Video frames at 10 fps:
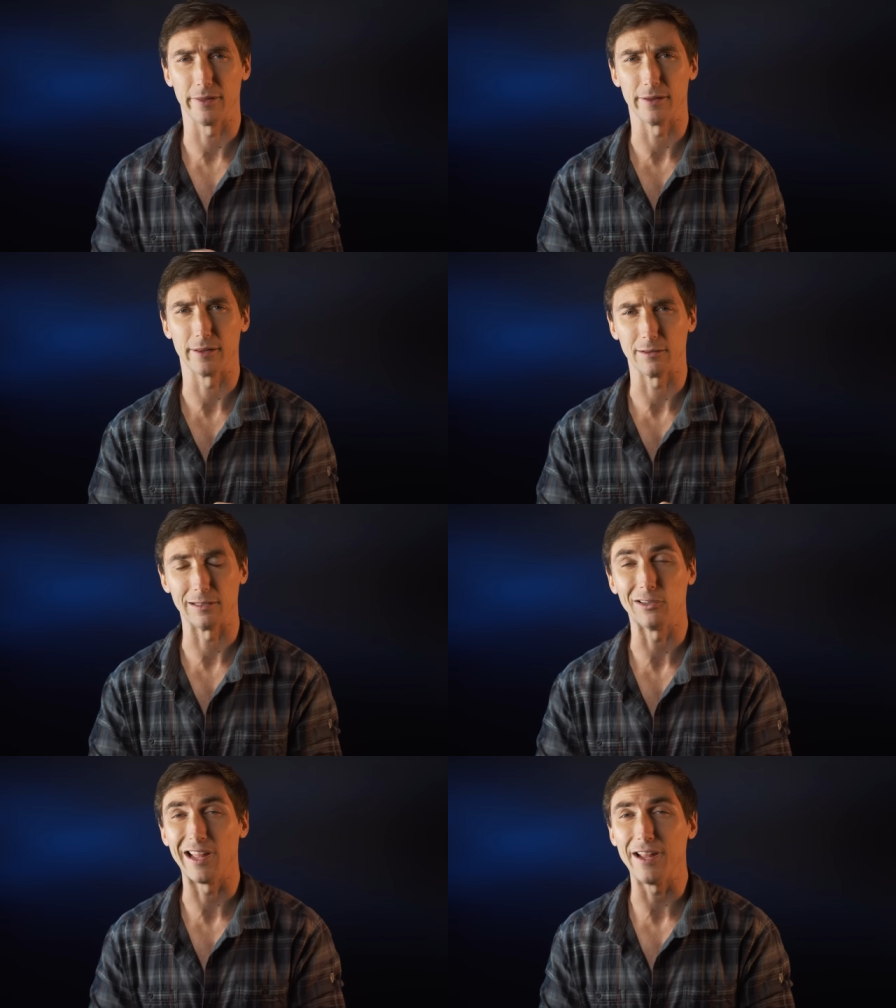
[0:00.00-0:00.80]
the
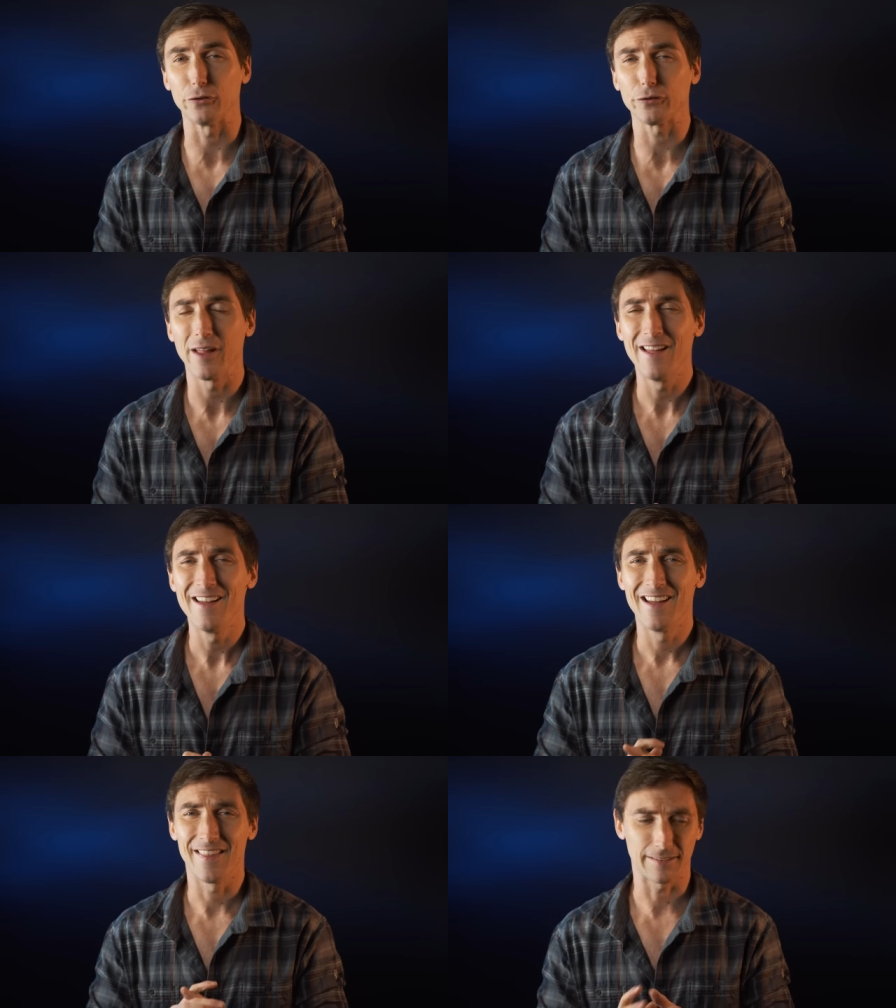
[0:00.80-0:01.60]
Galil Ace
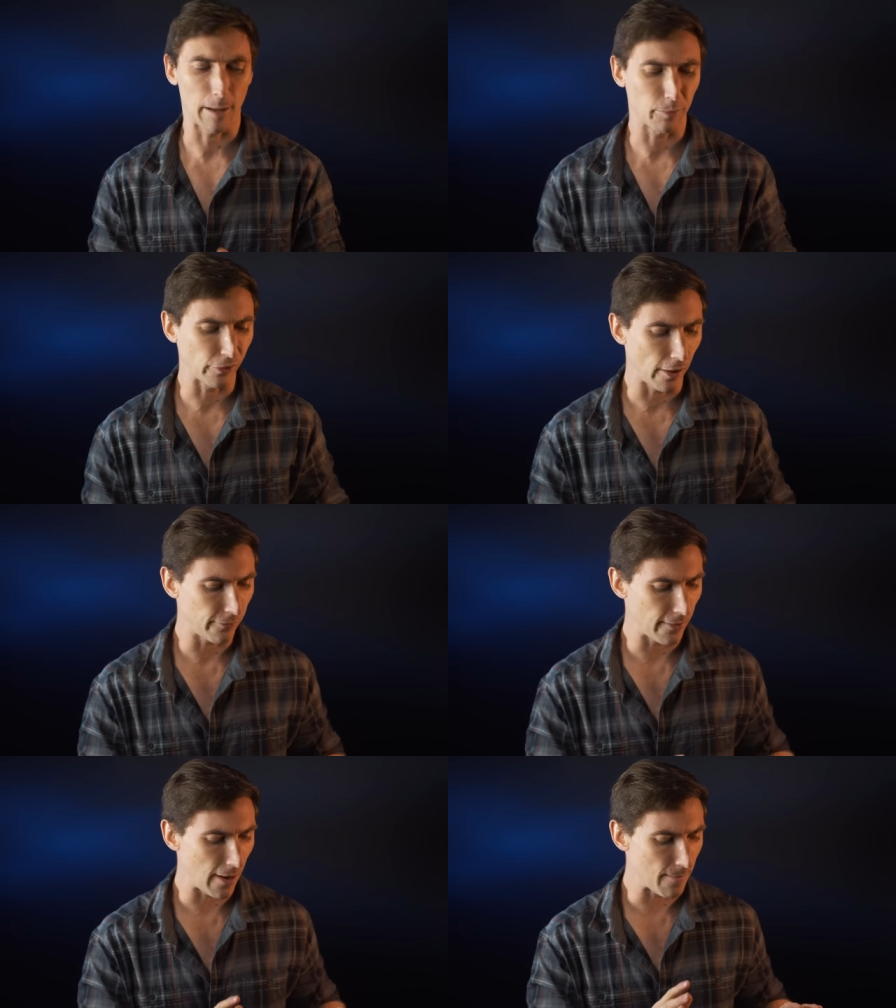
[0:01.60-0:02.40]
and that type of stuff.